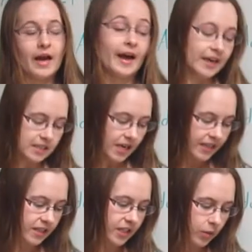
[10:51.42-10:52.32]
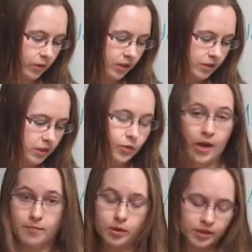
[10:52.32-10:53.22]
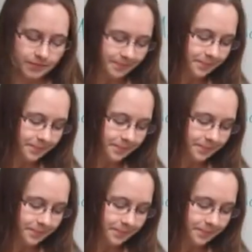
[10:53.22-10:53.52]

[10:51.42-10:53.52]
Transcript: I did not kill anyone, so I am good.